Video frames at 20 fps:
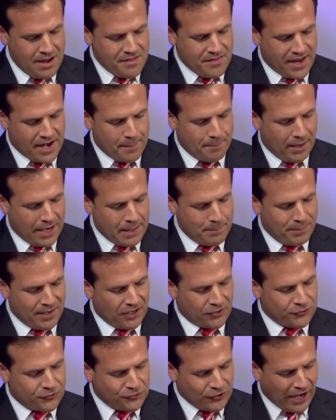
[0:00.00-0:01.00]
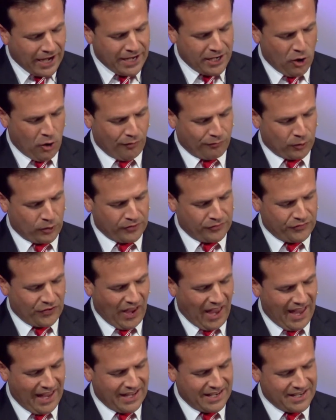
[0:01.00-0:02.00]
that it might be a shade over his
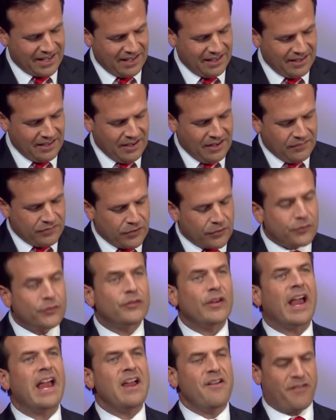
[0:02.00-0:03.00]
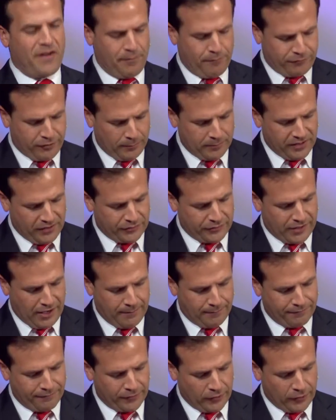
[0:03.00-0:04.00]
head to save him from
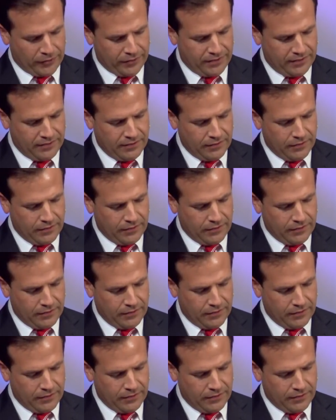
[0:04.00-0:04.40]
discomfort.